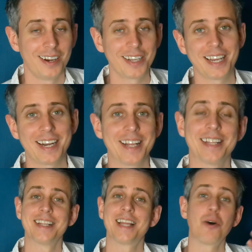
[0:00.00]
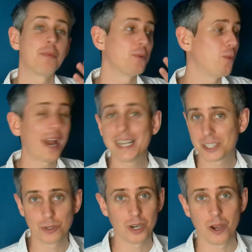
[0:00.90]
I get it, that would be way
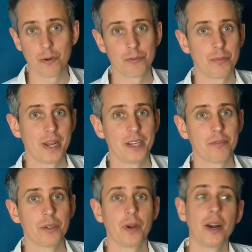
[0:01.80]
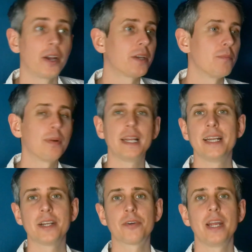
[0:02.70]
too low for many of you, and I
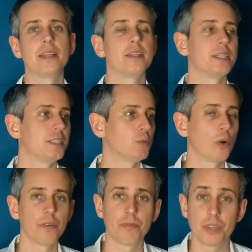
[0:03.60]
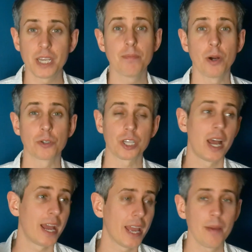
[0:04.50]
completely agree that this is one of the most
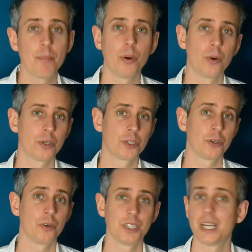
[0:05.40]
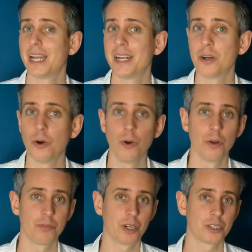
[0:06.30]
important stories in all
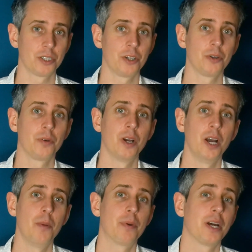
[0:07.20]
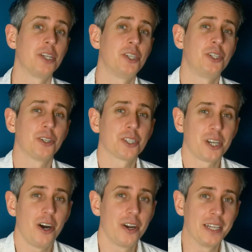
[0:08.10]
of Doctor Who, but I just
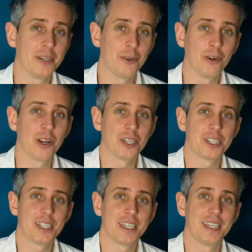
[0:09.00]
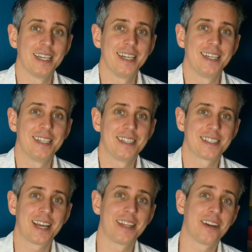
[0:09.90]
can't, in all honesty,
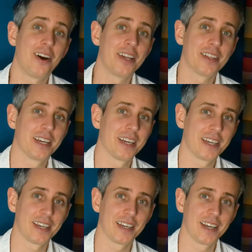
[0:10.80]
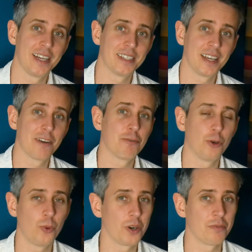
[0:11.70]
say that I think it's
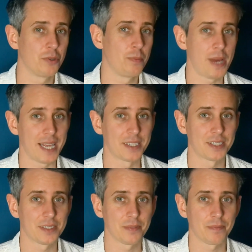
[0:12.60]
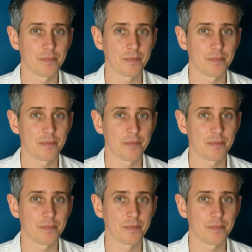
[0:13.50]
therefore one of the best.